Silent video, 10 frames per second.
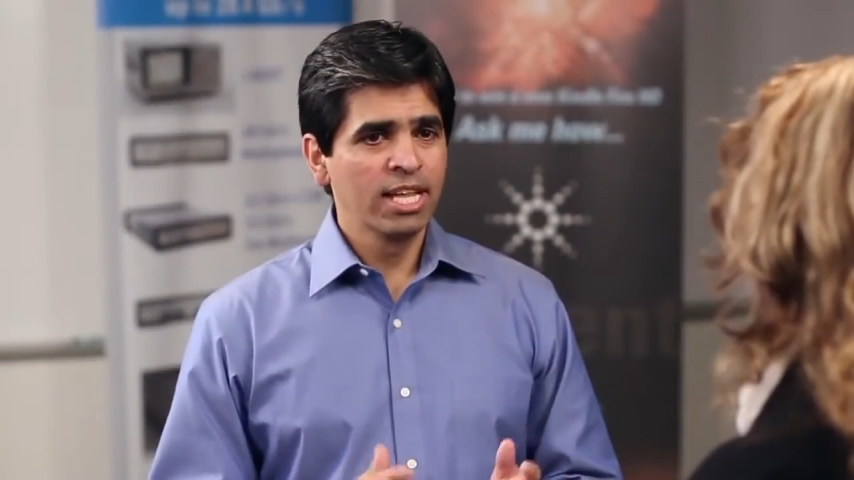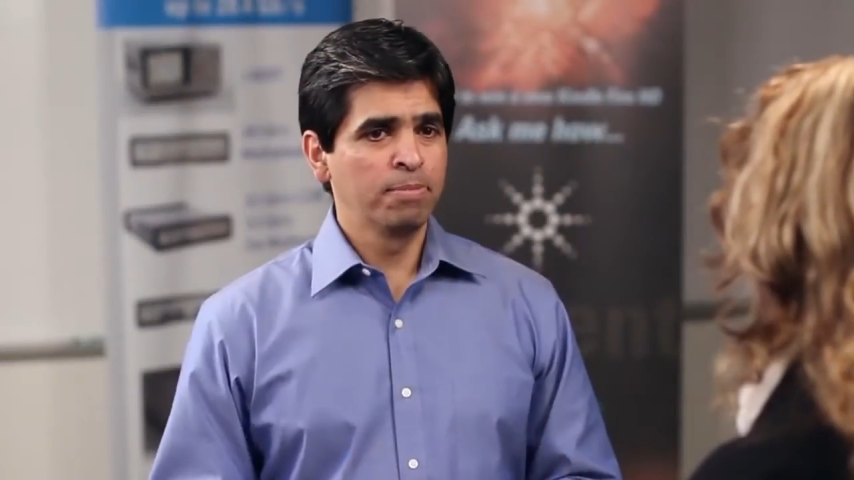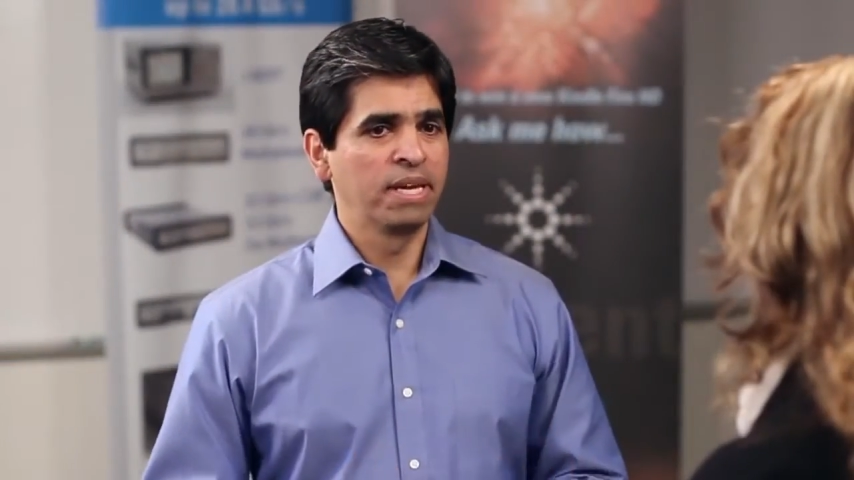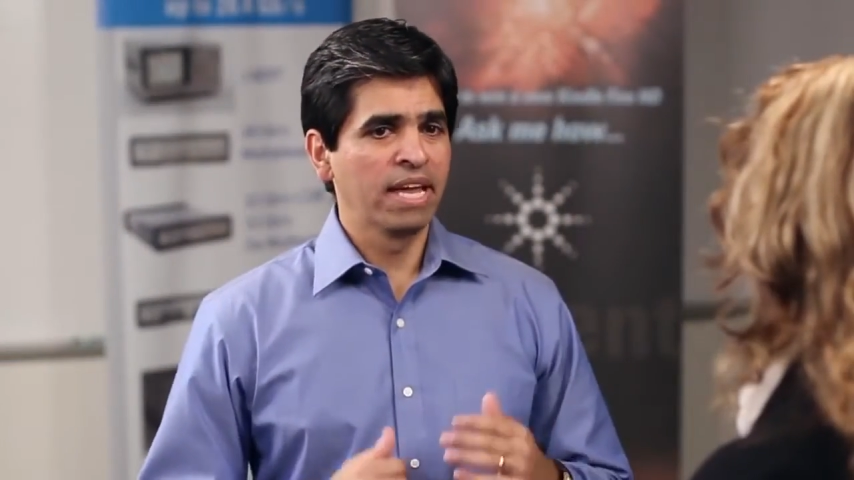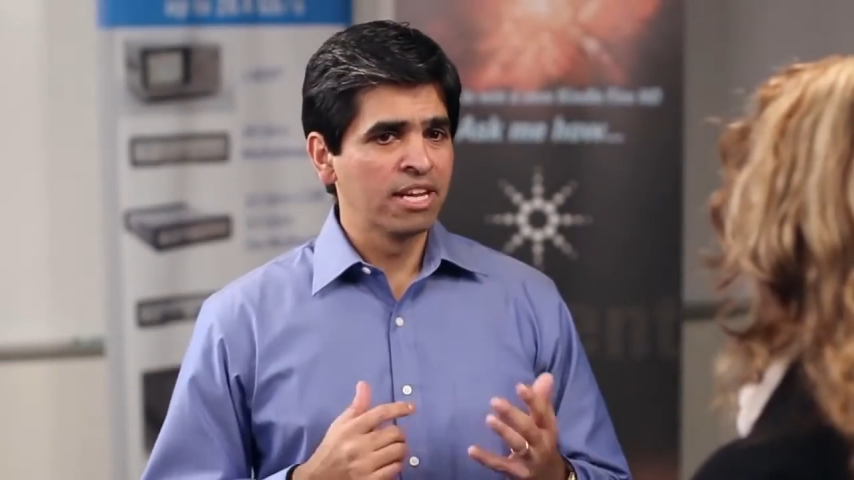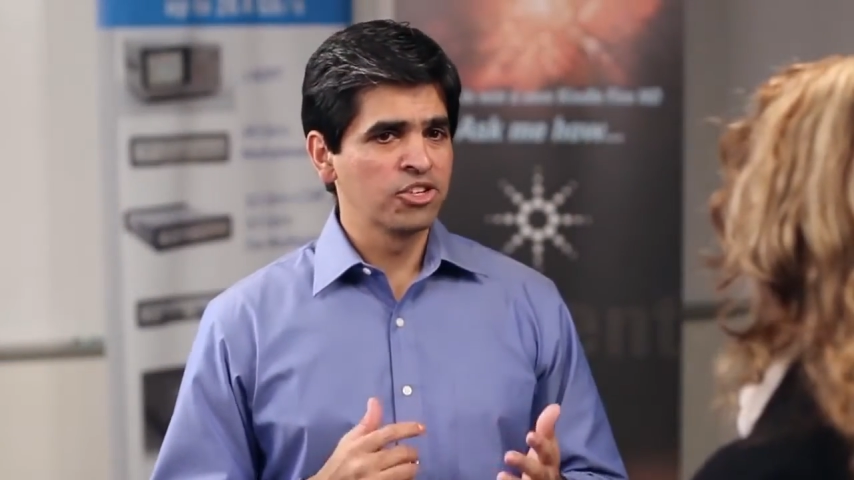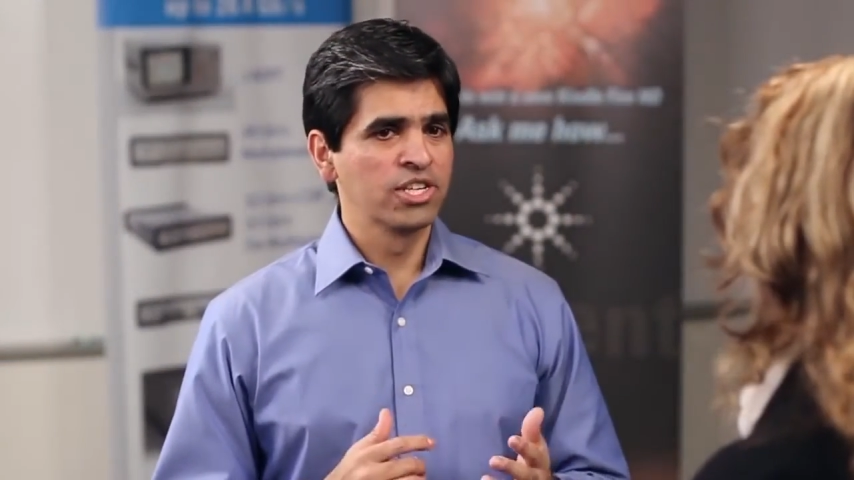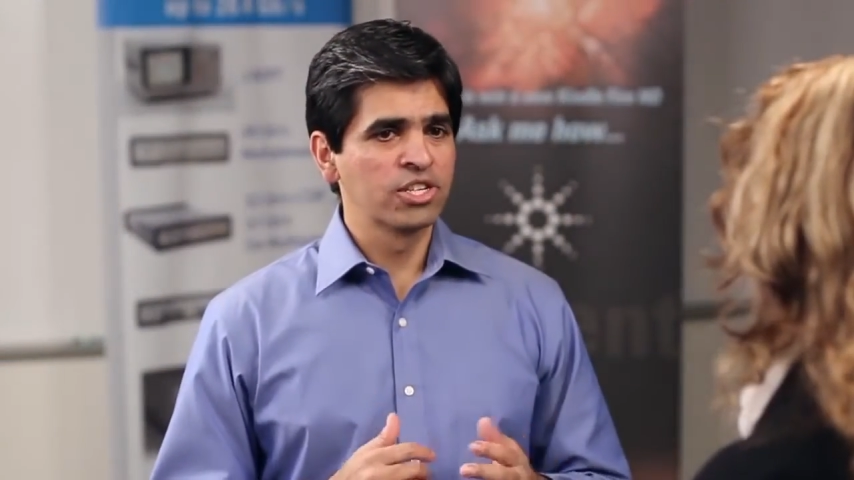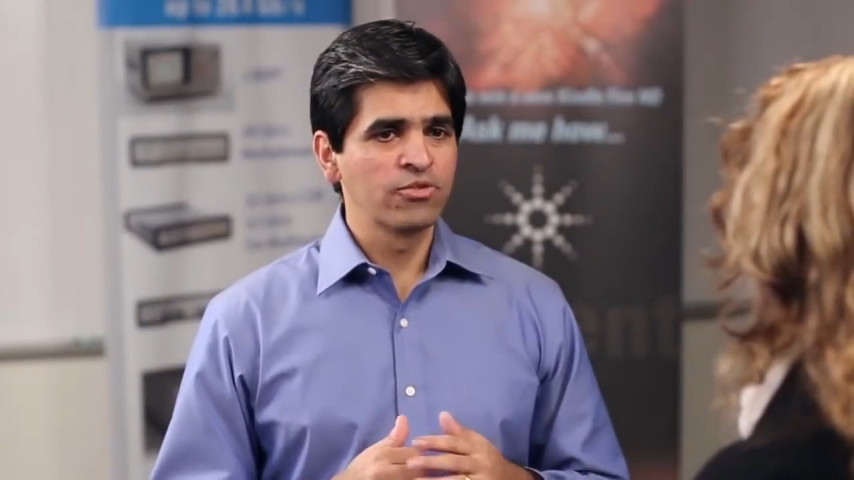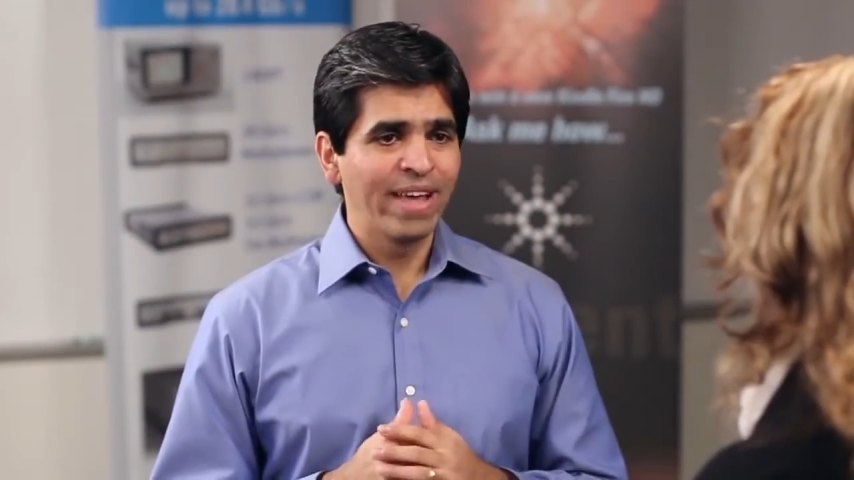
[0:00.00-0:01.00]
helping
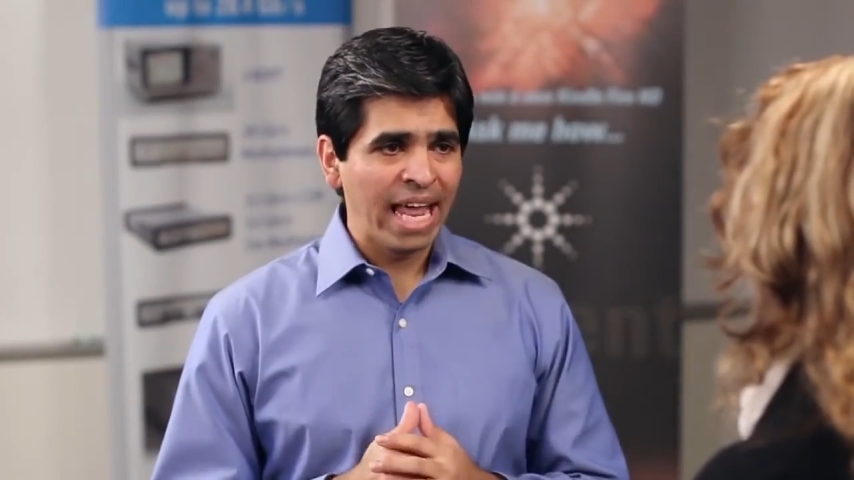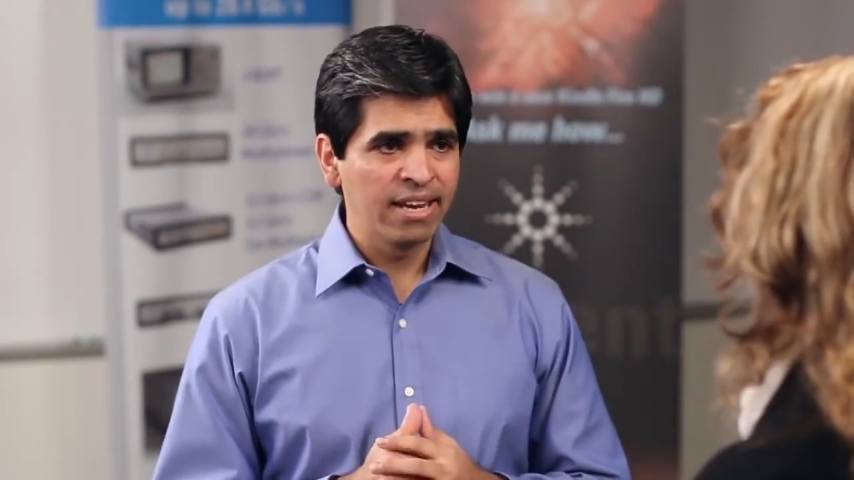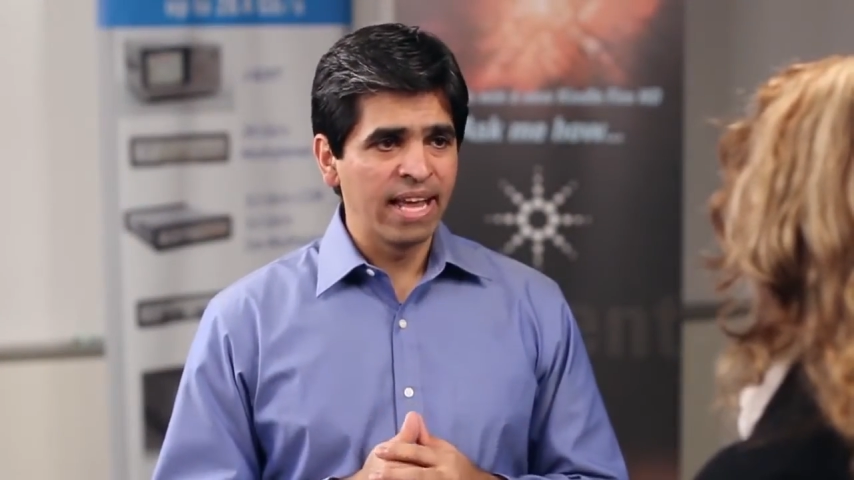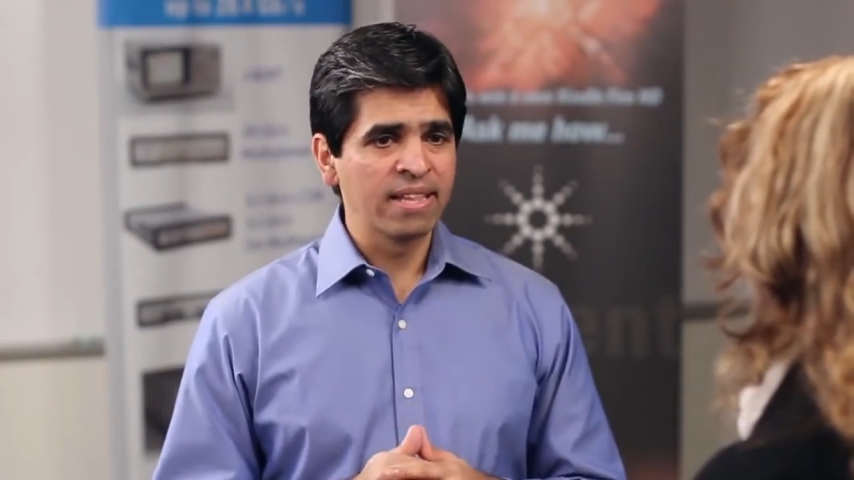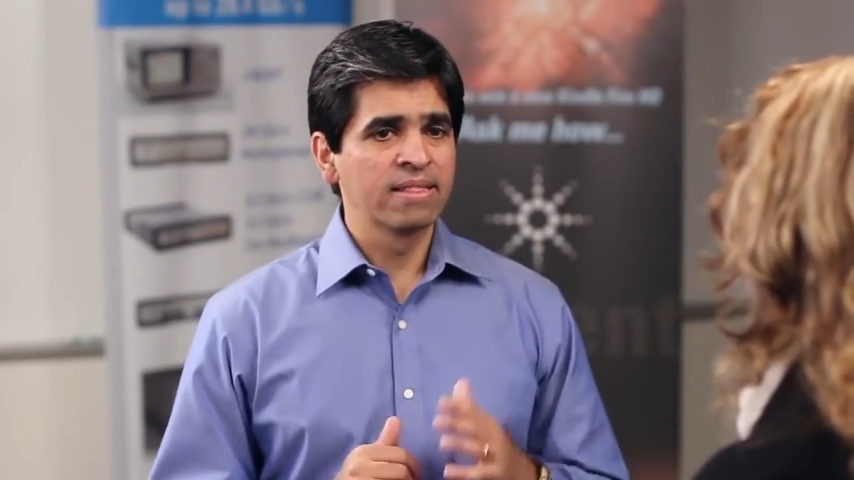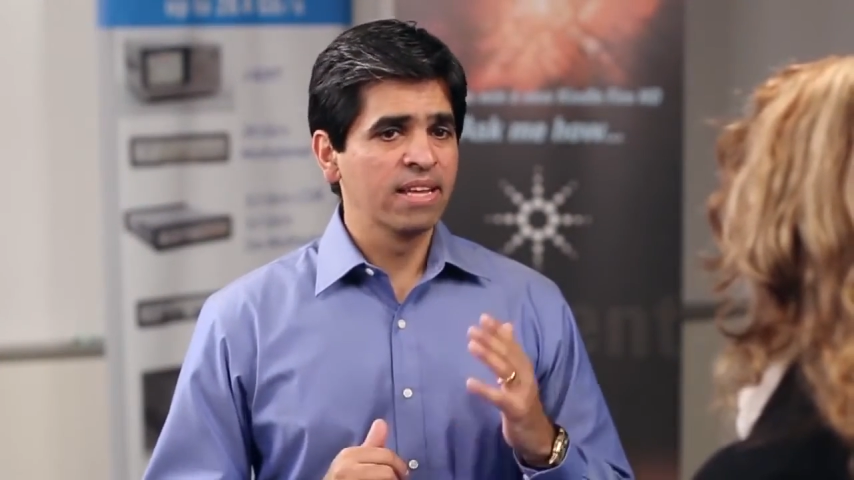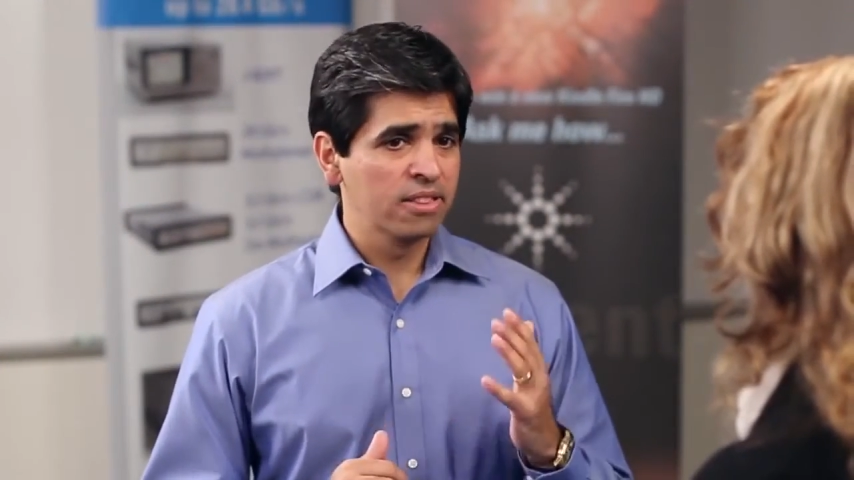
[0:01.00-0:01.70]
engineers validate